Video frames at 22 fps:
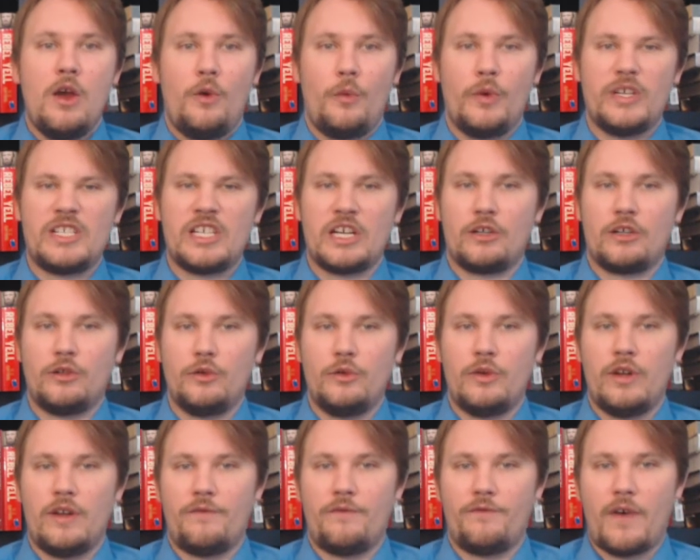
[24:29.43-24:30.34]
which
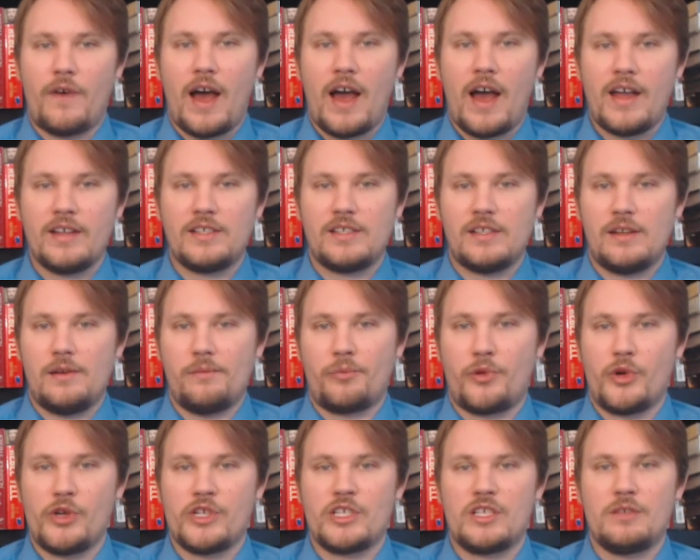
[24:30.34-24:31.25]
included fines and
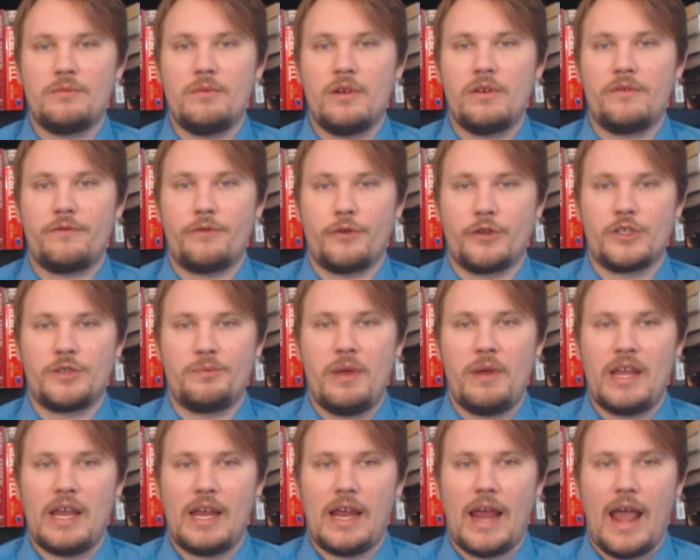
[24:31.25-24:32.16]
imprisonment for
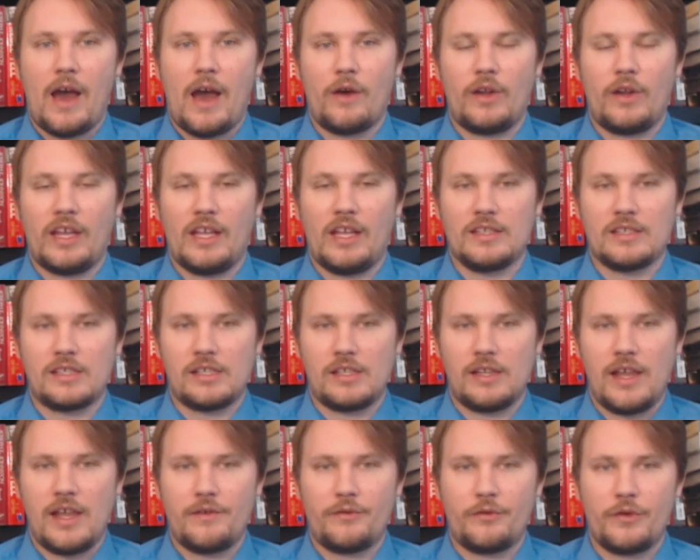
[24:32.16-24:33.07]
speaking out against
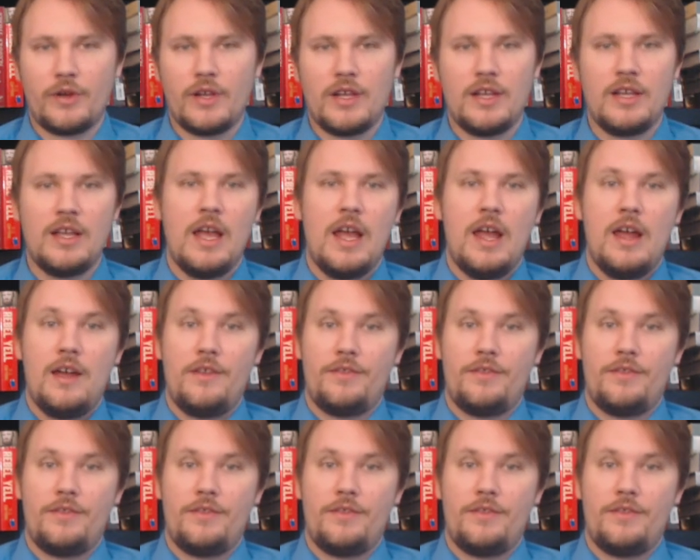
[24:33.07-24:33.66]
slavery,